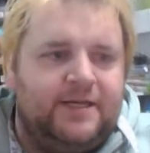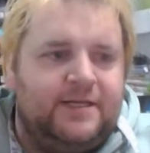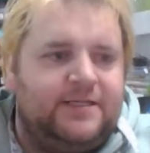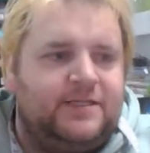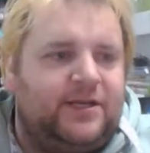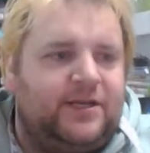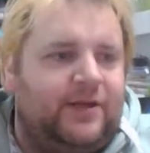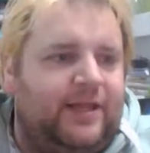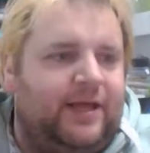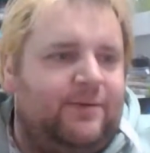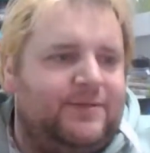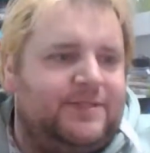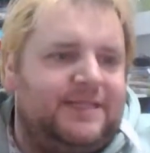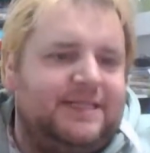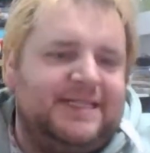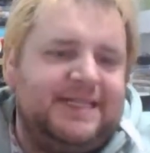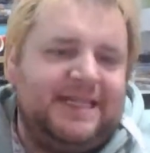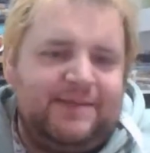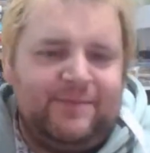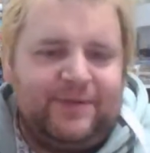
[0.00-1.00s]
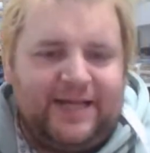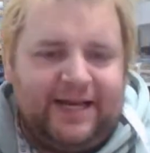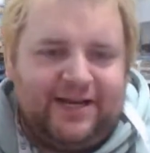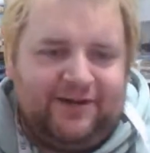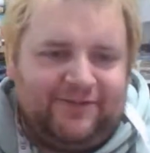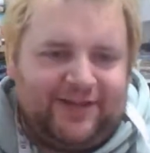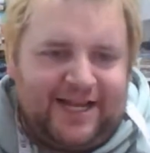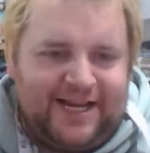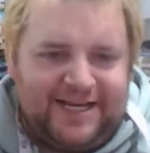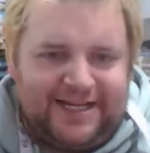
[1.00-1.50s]
Sorry, that was a deep kind
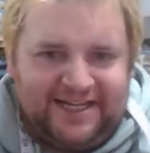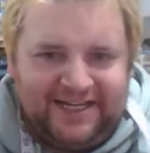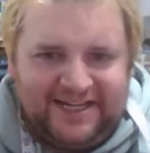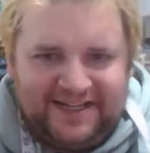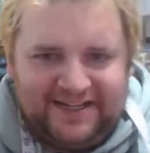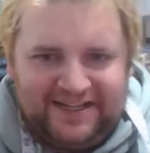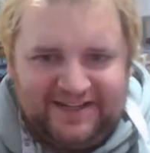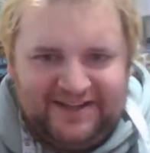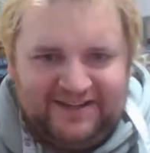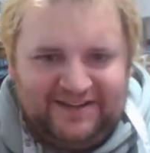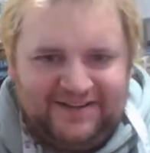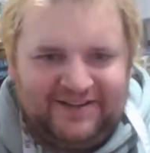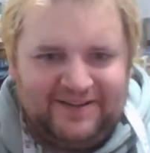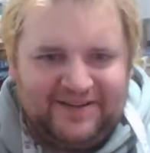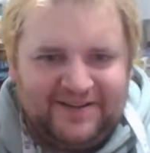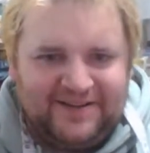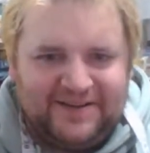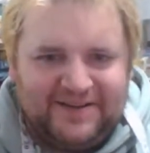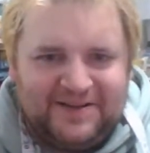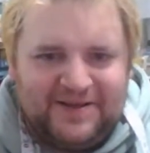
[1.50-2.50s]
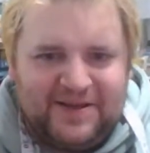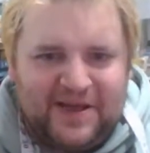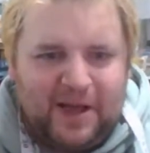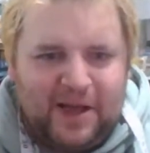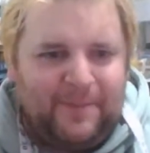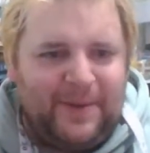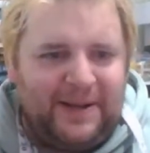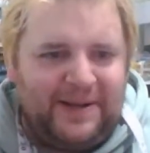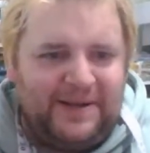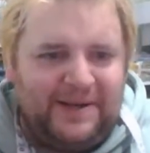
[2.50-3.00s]
of like
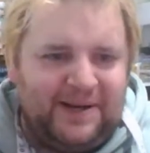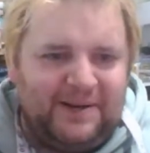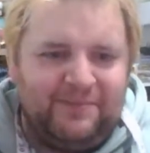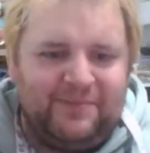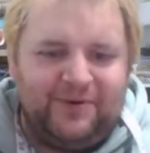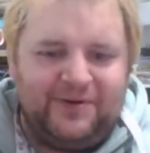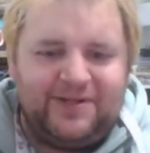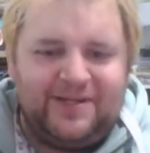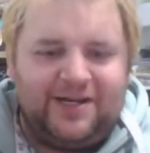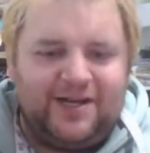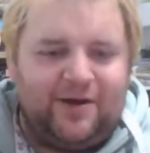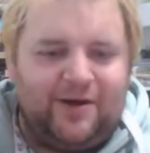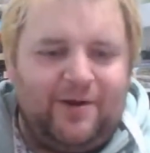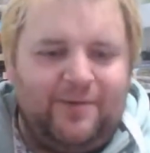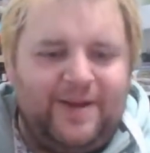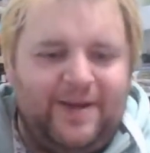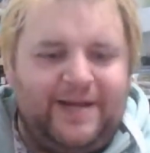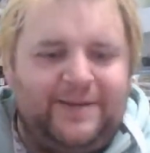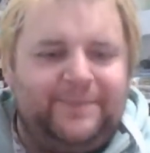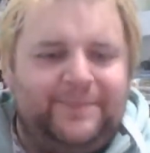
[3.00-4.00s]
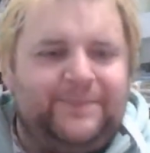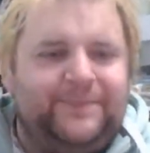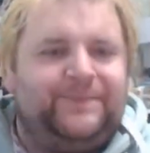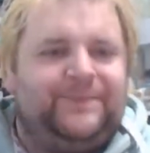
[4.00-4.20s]
opinion, but you know what I mean.